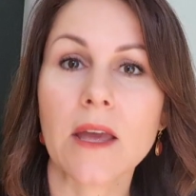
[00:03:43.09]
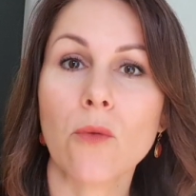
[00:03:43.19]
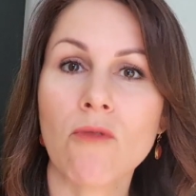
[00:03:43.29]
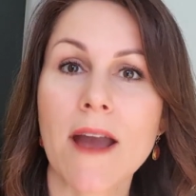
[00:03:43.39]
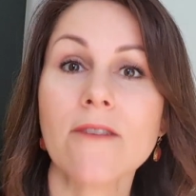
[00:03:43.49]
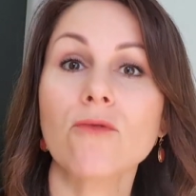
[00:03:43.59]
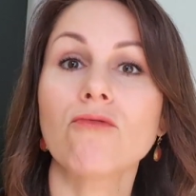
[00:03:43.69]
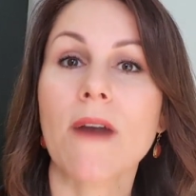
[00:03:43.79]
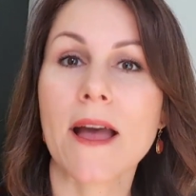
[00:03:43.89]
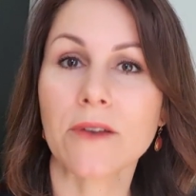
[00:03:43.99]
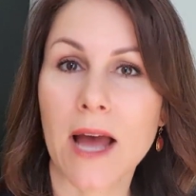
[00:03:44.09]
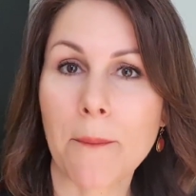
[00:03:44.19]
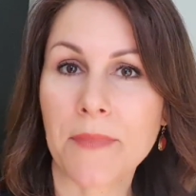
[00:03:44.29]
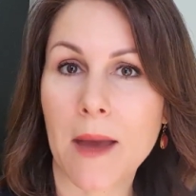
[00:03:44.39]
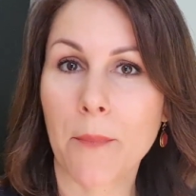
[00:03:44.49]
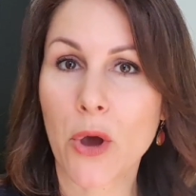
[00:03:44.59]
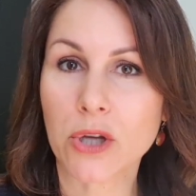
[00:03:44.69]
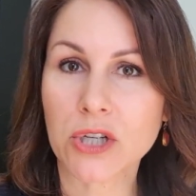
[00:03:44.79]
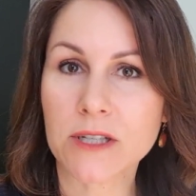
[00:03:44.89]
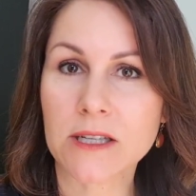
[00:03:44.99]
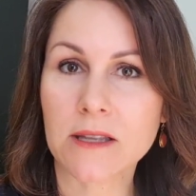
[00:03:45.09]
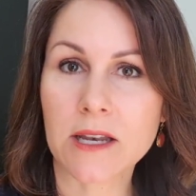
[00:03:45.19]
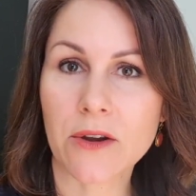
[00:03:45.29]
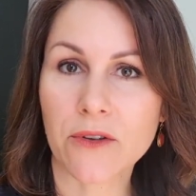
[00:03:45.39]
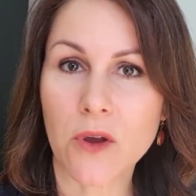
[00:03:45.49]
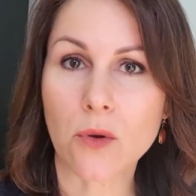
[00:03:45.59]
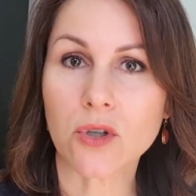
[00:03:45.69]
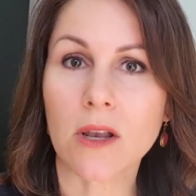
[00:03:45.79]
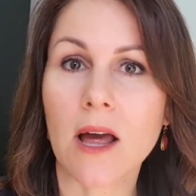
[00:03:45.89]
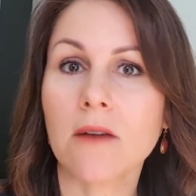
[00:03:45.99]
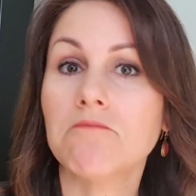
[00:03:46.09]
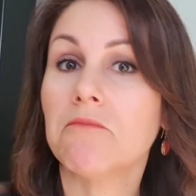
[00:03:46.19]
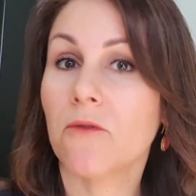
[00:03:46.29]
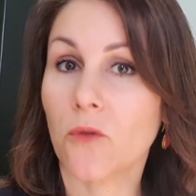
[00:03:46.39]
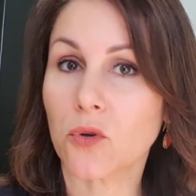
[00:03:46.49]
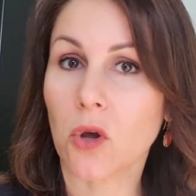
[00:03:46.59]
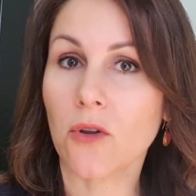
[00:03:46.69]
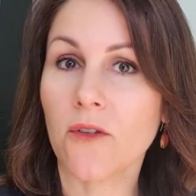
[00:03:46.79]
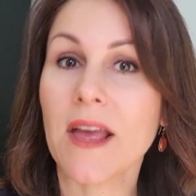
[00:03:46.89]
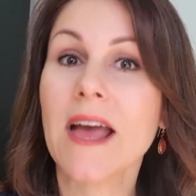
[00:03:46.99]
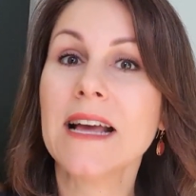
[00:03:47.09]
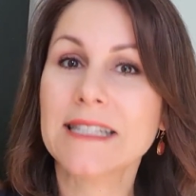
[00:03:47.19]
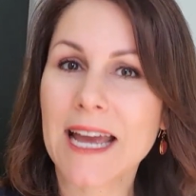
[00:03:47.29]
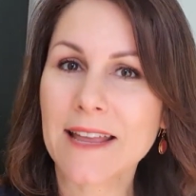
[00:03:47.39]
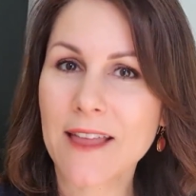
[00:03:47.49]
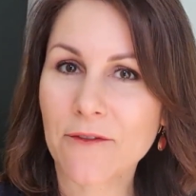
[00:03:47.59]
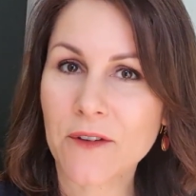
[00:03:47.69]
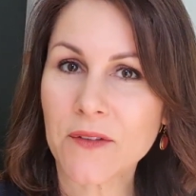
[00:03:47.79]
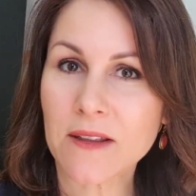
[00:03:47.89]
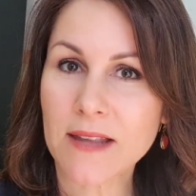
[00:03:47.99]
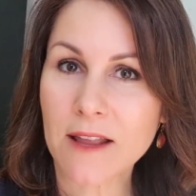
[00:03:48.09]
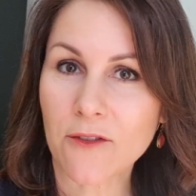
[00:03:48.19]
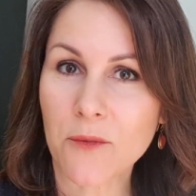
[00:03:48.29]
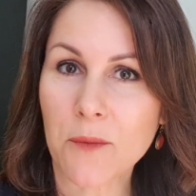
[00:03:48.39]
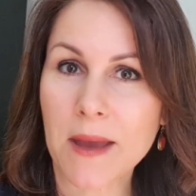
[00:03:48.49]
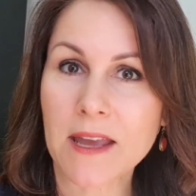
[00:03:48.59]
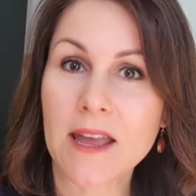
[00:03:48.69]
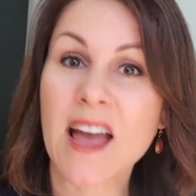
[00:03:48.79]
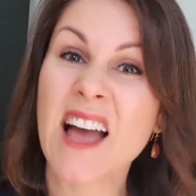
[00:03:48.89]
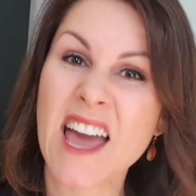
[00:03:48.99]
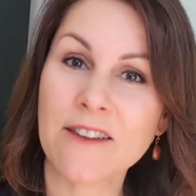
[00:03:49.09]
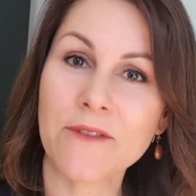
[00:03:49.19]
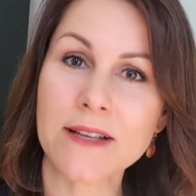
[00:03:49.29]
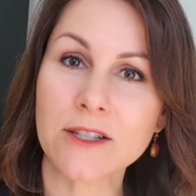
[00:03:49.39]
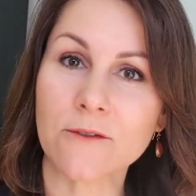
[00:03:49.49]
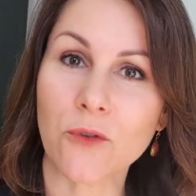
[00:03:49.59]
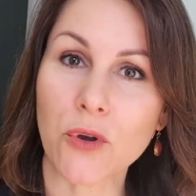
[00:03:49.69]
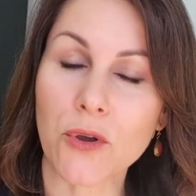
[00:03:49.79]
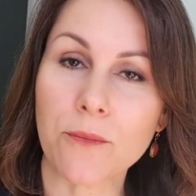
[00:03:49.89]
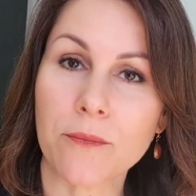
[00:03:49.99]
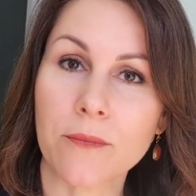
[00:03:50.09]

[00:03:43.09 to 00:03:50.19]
RAIZ will round up that purchase to the nearest whole dollar, $4, take that 50 cents from your bank account and invest it for you.